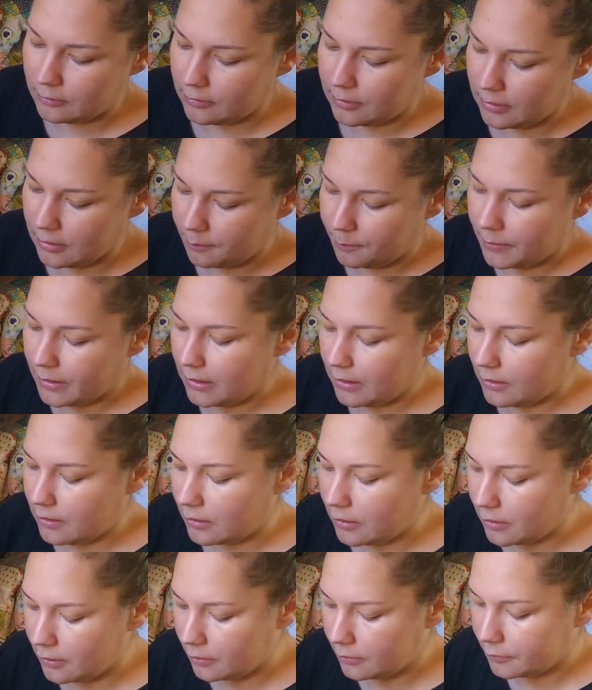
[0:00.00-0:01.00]
right at the back
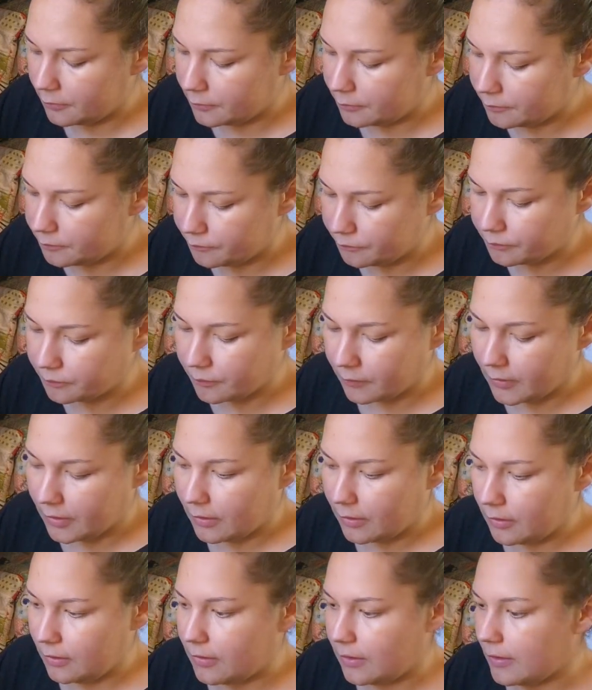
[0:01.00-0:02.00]

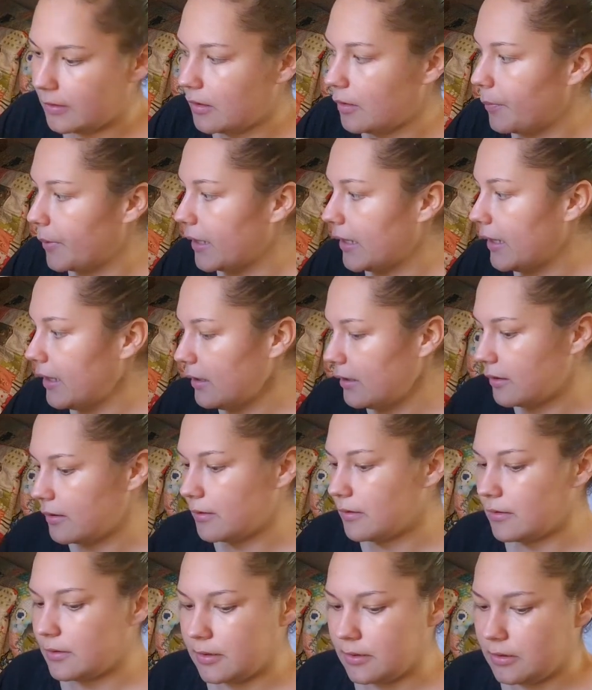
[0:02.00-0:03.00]
because it's the
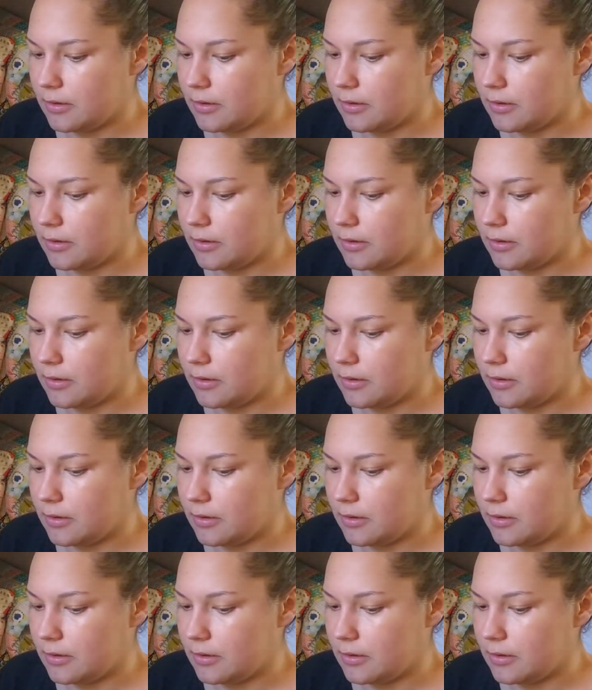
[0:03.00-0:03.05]
biggest.